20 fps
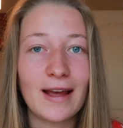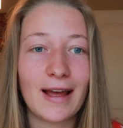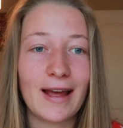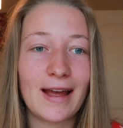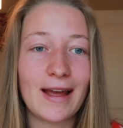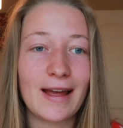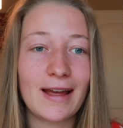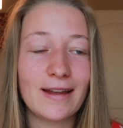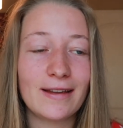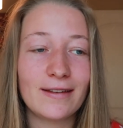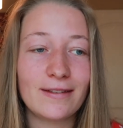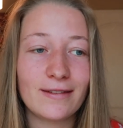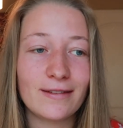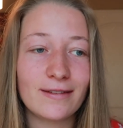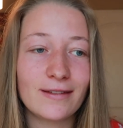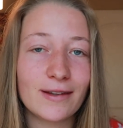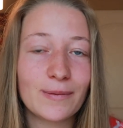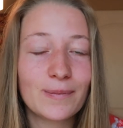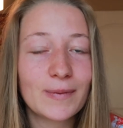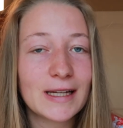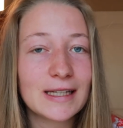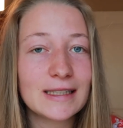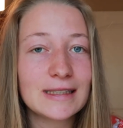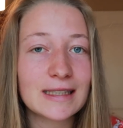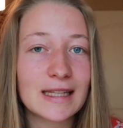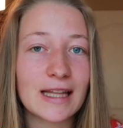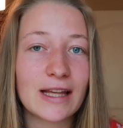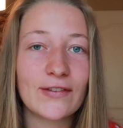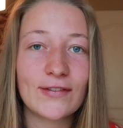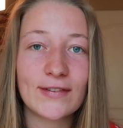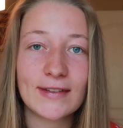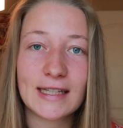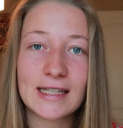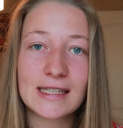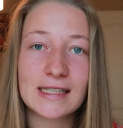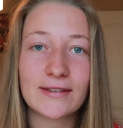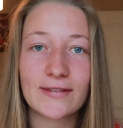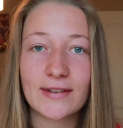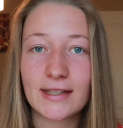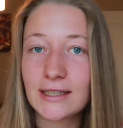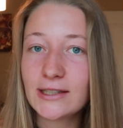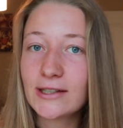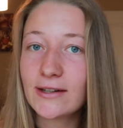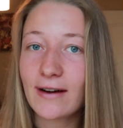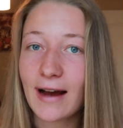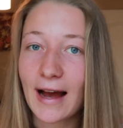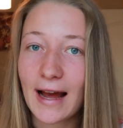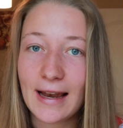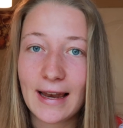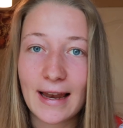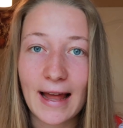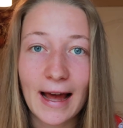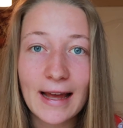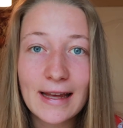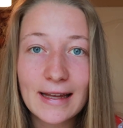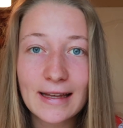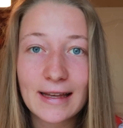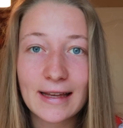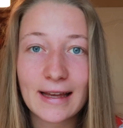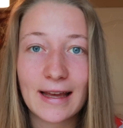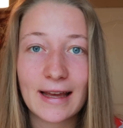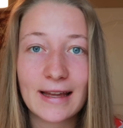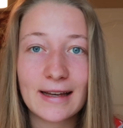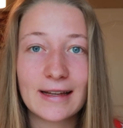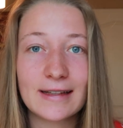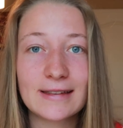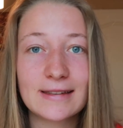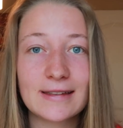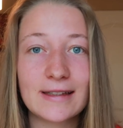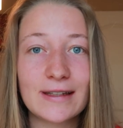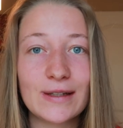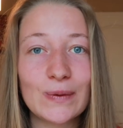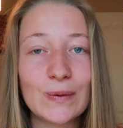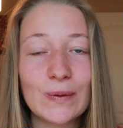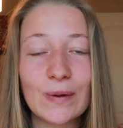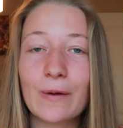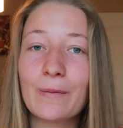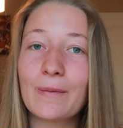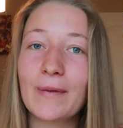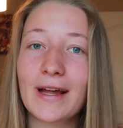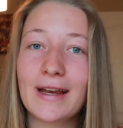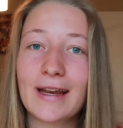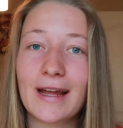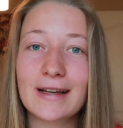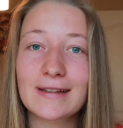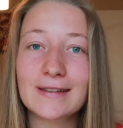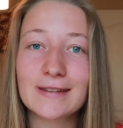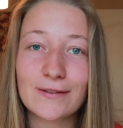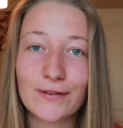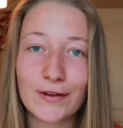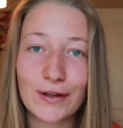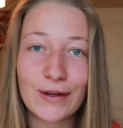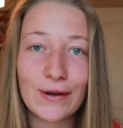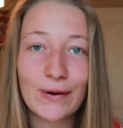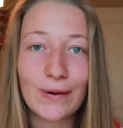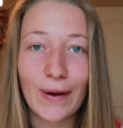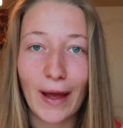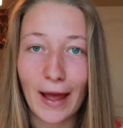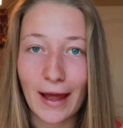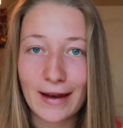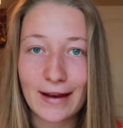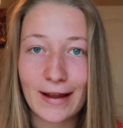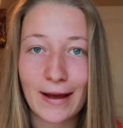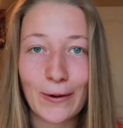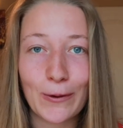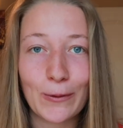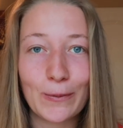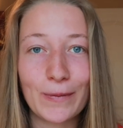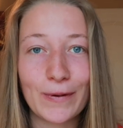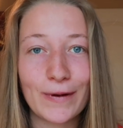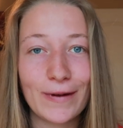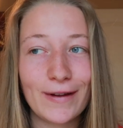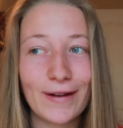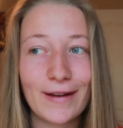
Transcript: and please give this video a like and I see you in my next video and I hope